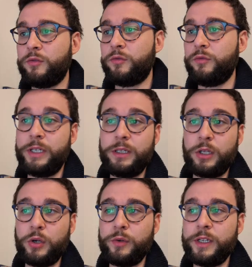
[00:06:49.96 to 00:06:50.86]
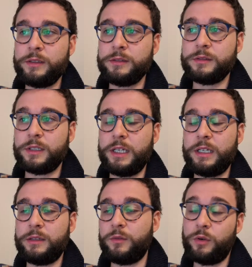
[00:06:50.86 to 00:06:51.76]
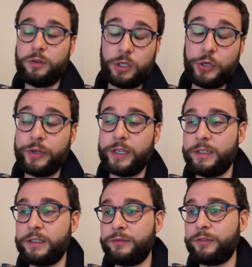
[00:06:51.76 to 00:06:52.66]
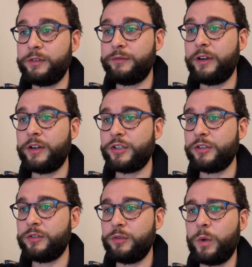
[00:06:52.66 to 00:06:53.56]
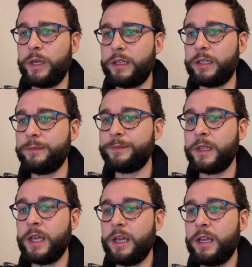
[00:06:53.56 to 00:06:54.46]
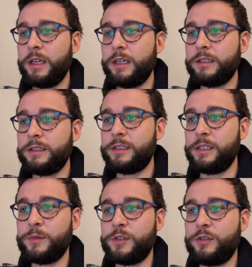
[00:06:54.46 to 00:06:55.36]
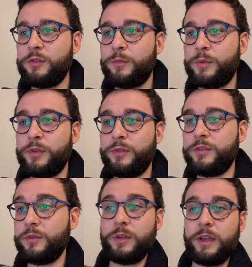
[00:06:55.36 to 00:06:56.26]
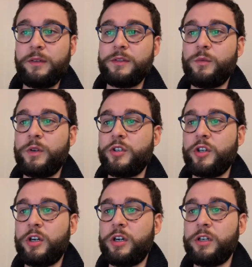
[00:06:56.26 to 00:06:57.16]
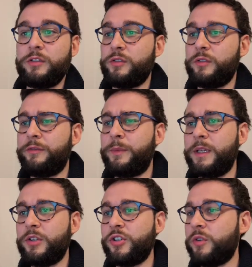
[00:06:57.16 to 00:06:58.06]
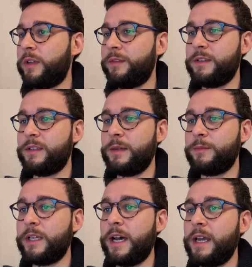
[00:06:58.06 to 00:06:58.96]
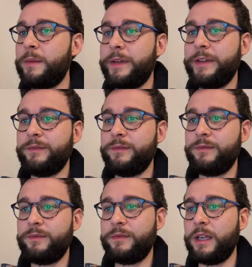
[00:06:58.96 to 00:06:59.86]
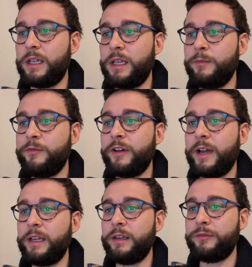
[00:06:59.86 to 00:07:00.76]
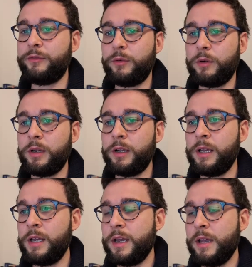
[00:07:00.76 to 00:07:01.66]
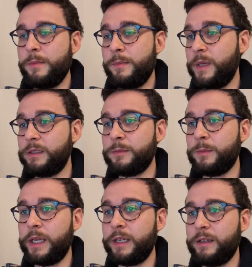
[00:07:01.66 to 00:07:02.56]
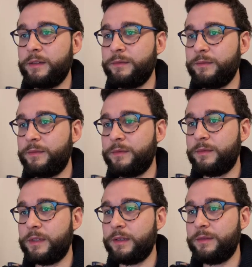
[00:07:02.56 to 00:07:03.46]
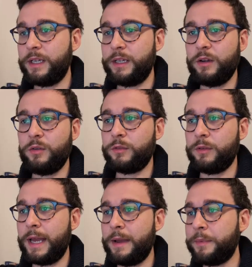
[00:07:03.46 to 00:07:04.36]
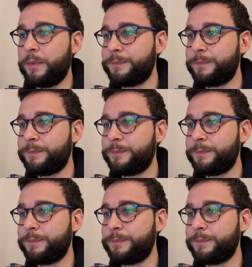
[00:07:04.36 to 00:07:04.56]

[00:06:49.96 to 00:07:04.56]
reloading or loading a different function too quickly seems to produce two GIFs, which are sort of being shown at the same time, and they keep fighting for being displayed, and then they overlap